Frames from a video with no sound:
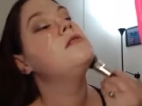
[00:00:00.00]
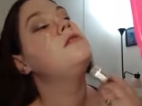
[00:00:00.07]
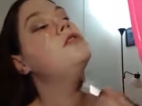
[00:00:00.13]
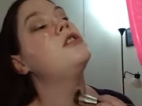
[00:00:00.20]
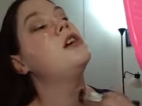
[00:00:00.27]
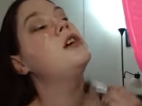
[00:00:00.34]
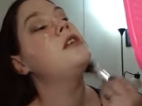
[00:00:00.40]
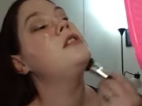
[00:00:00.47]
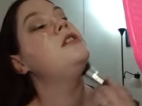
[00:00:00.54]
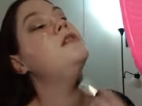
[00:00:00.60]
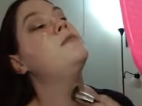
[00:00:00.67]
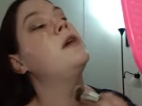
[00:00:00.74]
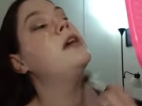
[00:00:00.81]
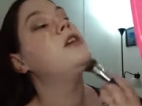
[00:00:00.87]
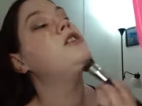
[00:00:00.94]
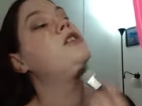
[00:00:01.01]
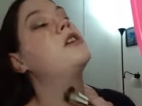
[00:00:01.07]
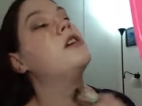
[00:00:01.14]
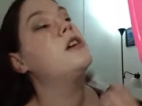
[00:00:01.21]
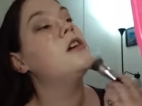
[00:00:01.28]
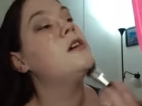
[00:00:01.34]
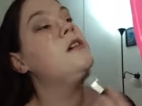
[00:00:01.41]
just to make
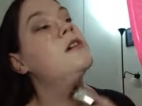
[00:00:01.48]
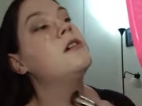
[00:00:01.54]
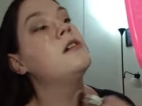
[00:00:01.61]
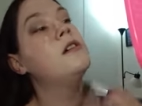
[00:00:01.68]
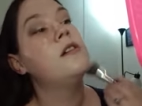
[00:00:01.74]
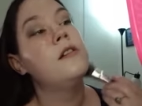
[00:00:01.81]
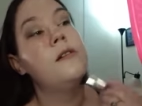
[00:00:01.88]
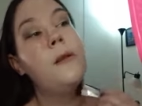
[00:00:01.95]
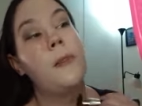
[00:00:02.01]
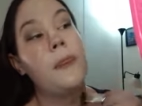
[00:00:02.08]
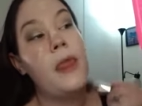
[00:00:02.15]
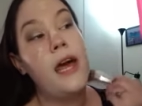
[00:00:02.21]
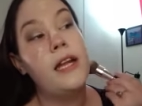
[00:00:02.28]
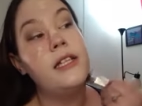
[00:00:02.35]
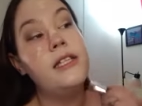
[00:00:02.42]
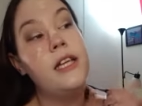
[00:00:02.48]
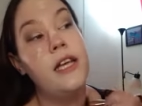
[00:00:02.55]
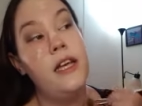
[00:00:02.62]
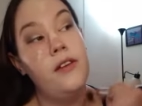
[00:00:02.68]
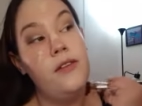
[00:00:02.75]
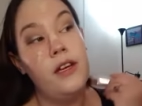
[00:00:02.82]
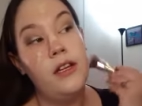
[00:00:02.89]
sure that it's
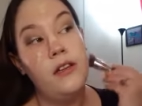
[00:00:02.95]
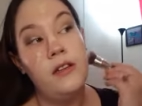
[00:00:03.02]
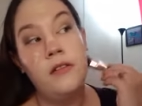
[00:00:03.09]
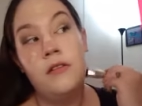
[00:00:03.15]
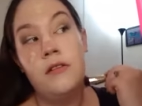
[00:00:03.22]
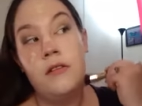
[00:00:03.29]
even.